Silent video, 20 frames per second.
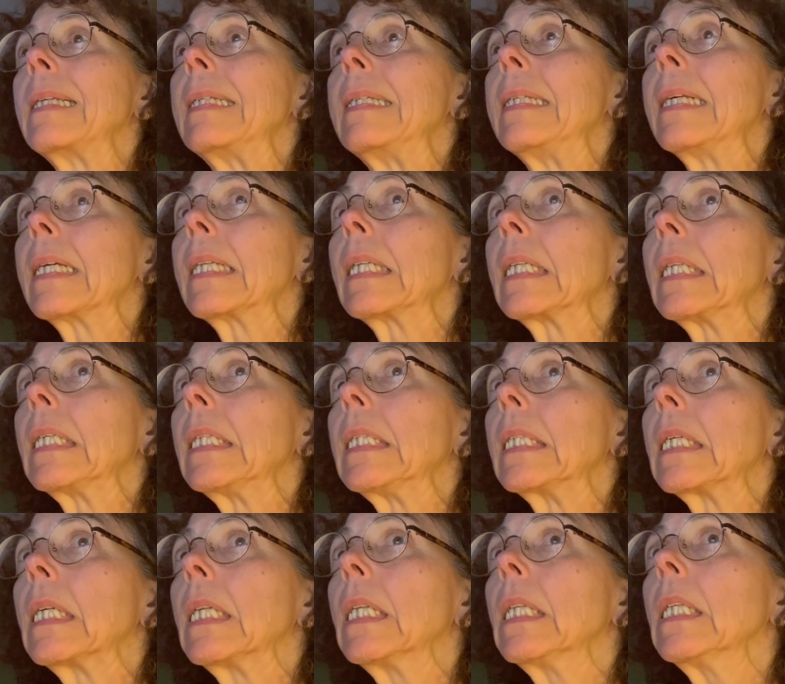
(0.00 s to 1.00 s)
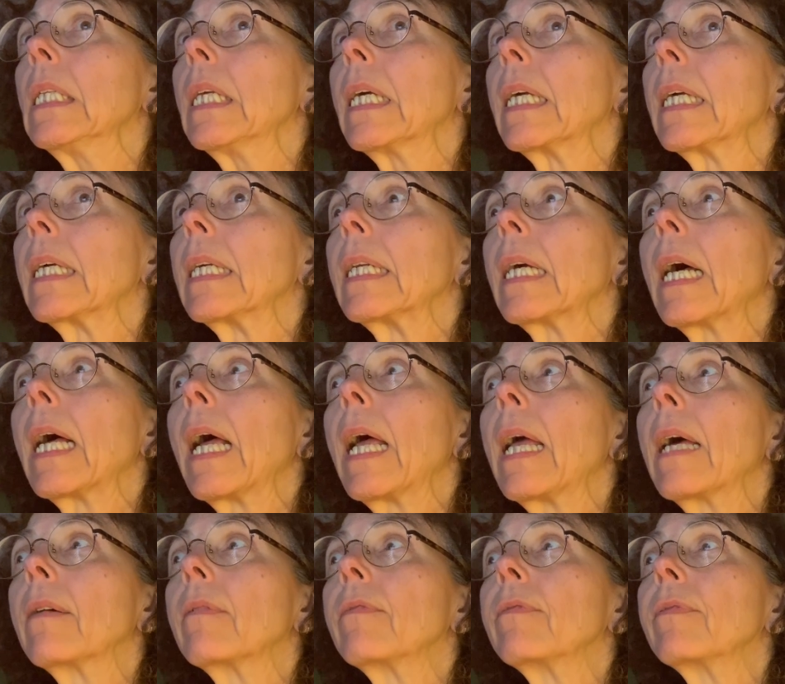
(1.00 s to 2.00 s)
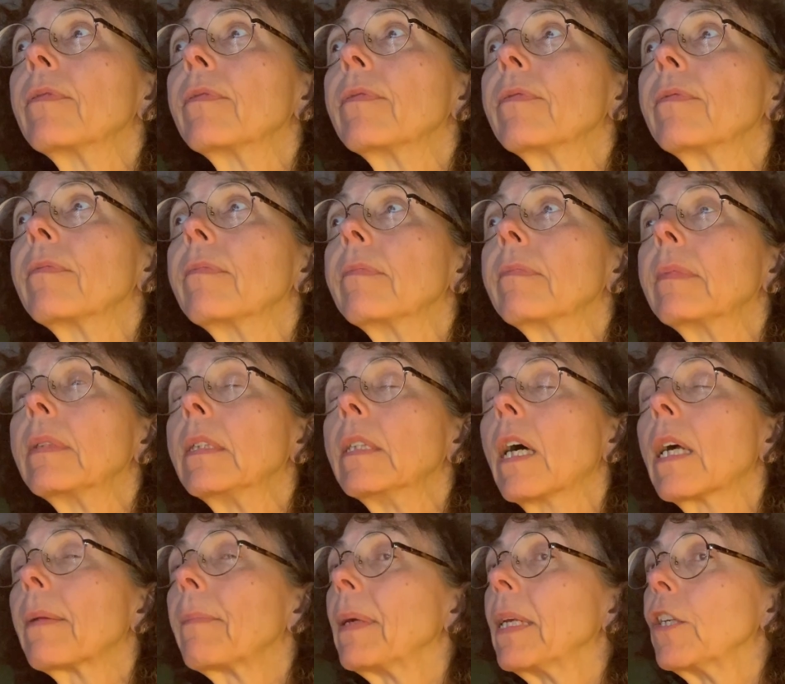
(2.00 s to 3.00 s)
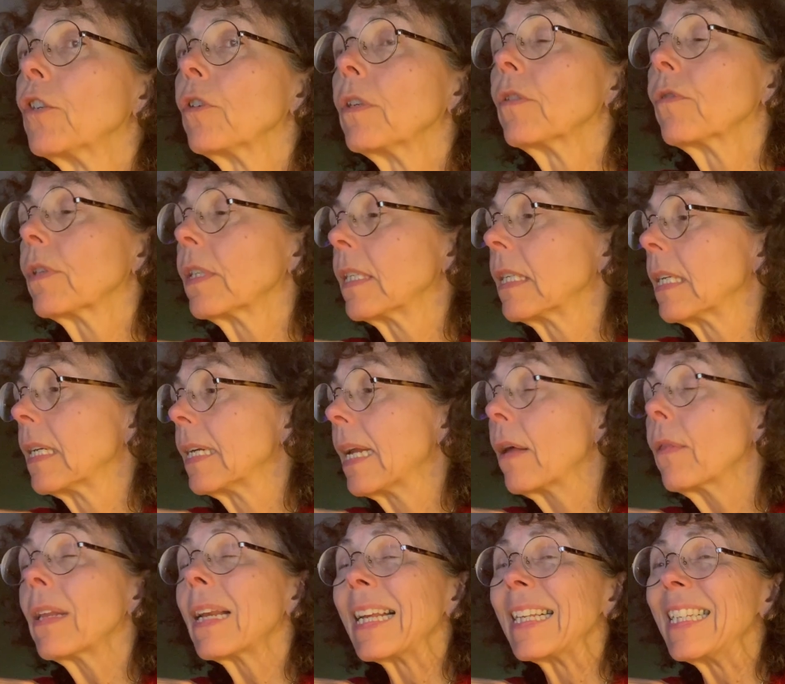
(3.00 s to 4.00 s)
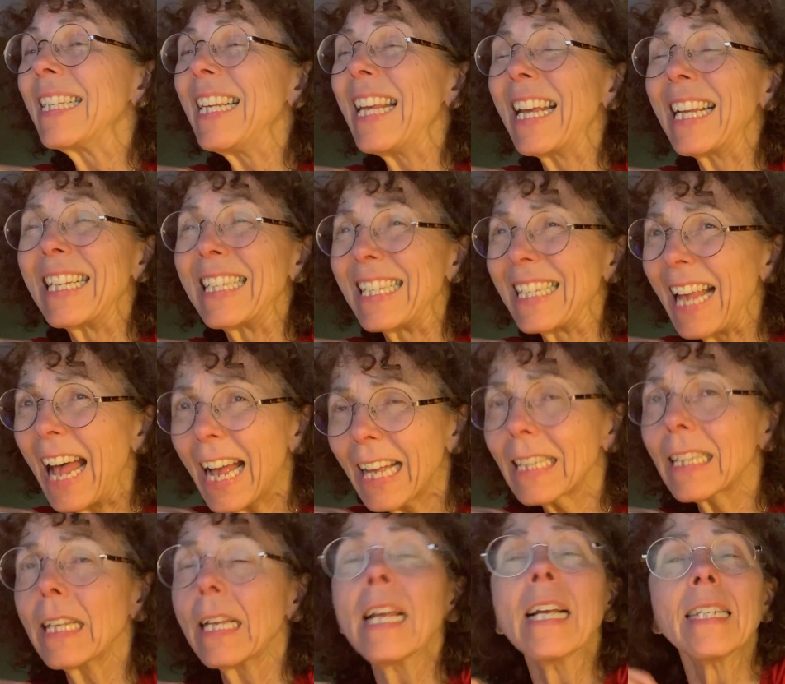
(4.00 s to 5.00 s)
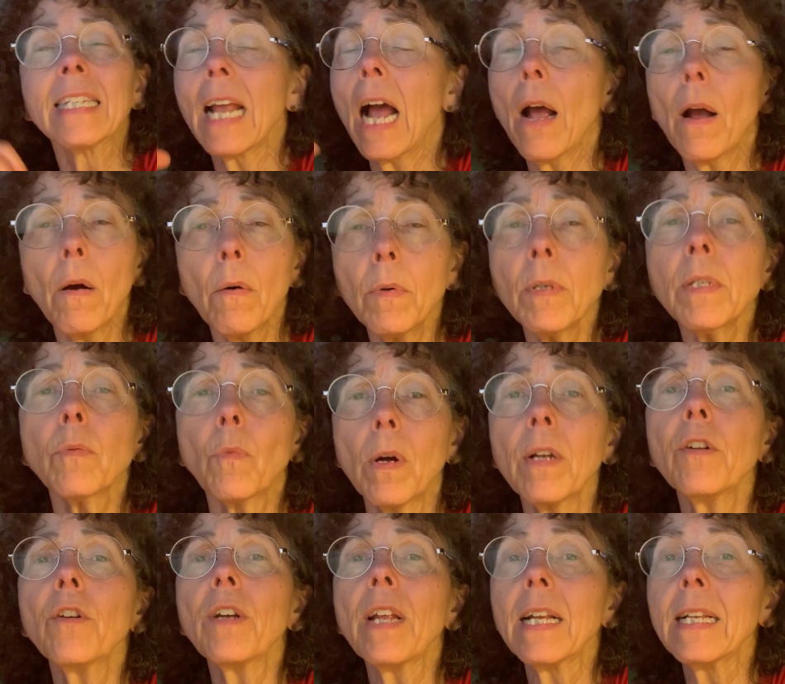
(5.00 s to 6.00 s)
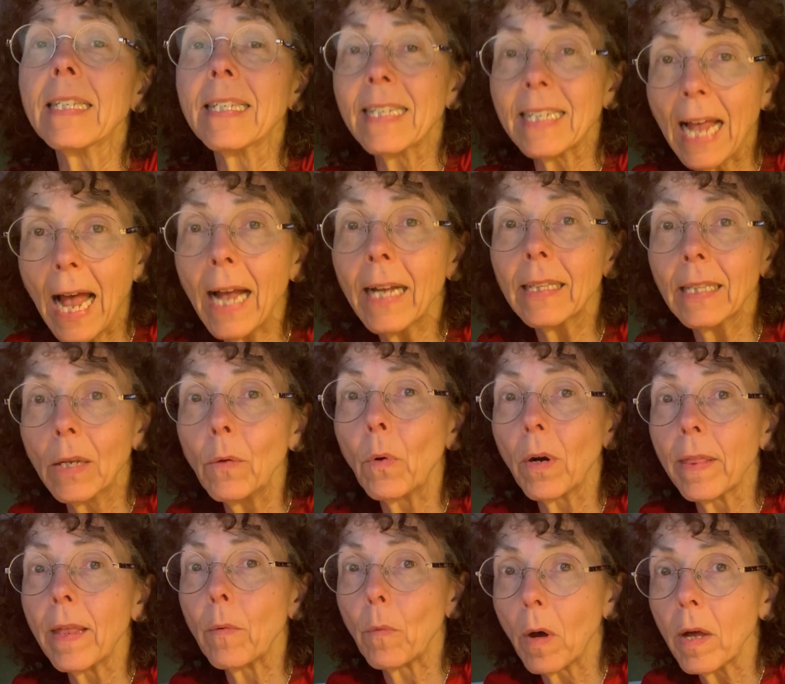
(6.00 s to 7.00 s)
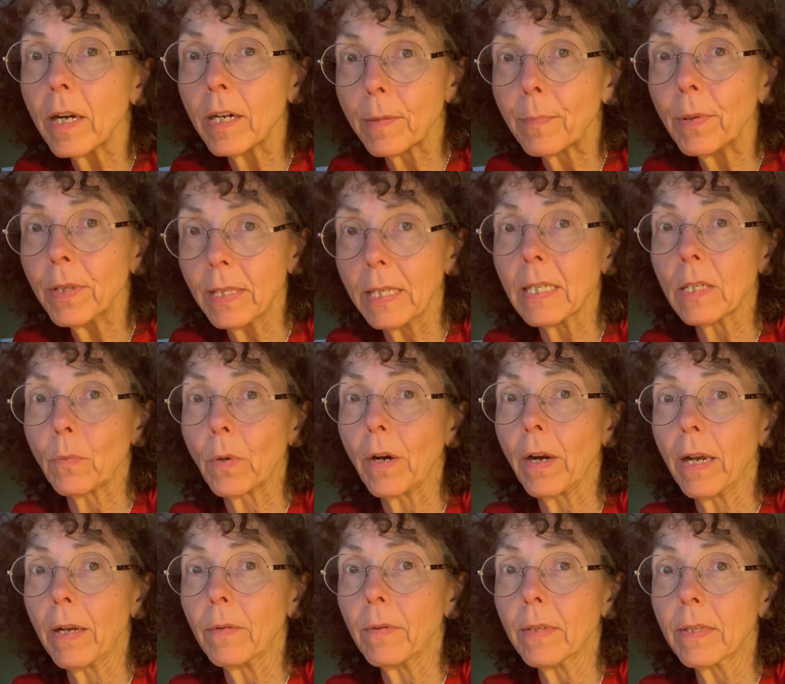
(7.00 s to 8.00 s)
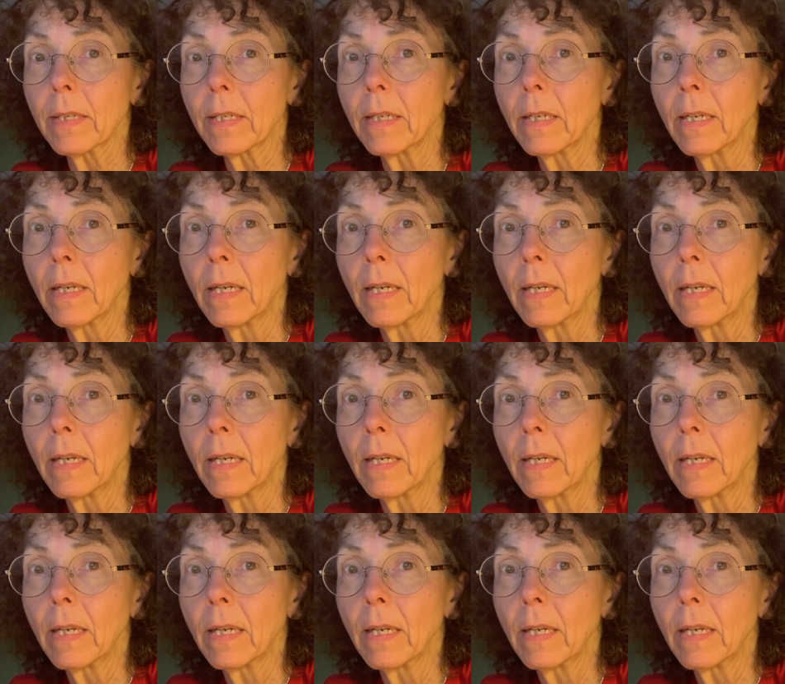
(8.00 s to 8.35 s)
deadly dull, and I have not a major interest in it. Now that I see exactly, I always wondered exactly where they wanted to put this warehouse.